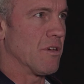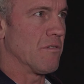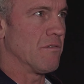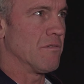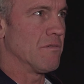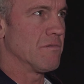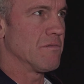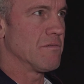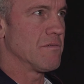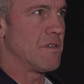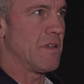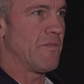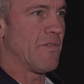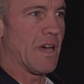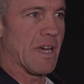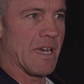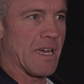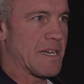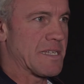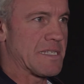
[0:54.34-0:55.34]
do and if
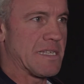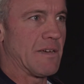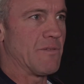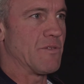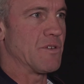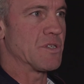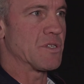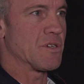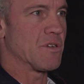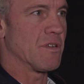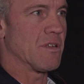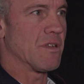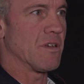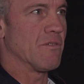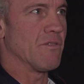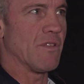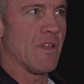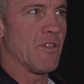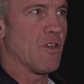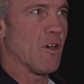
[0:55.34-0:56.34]
I can't tell you what he's going to
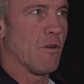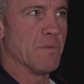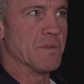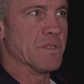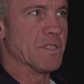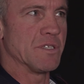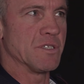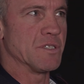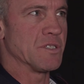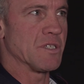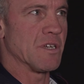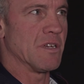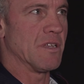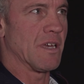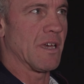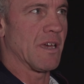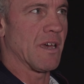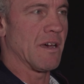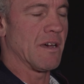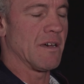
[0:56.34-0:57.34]
do, then the opposition
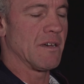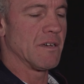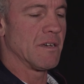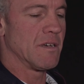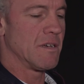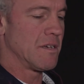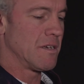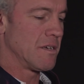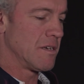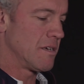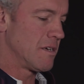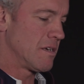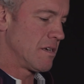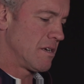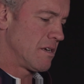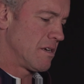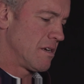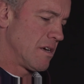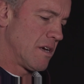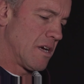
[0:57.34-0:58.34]
certainly can't.
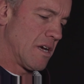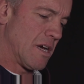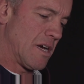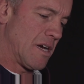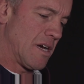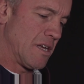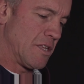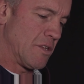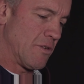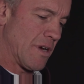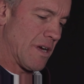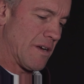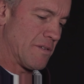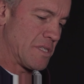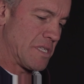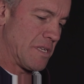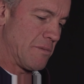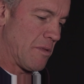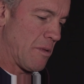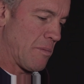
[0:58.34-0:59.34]
Uh, do I have
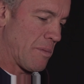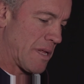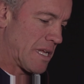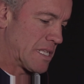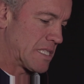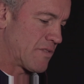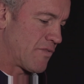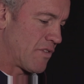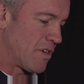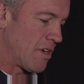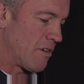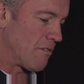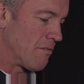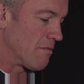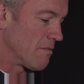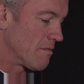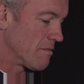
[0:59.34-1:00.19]
similar plans for you?